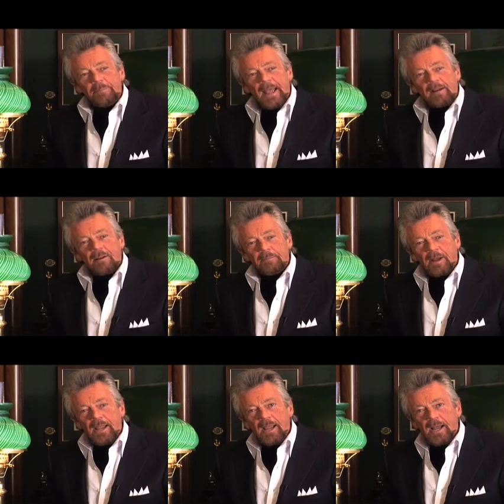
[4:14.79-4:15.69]
back on
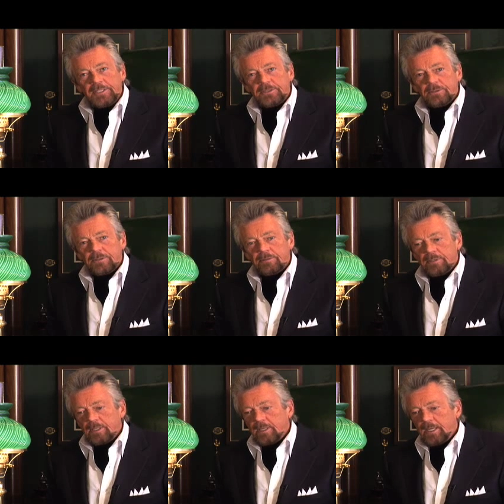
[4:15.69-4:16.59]
my high school
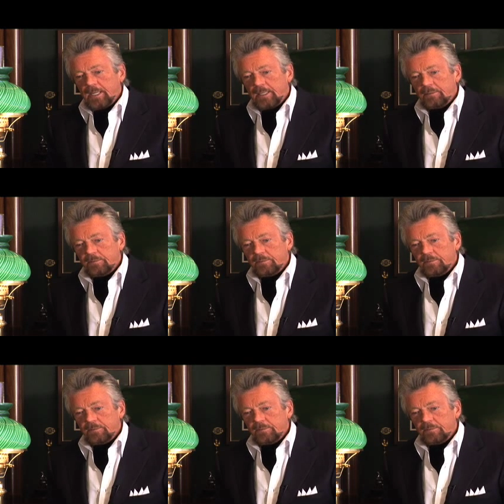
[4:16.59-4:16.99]
career, and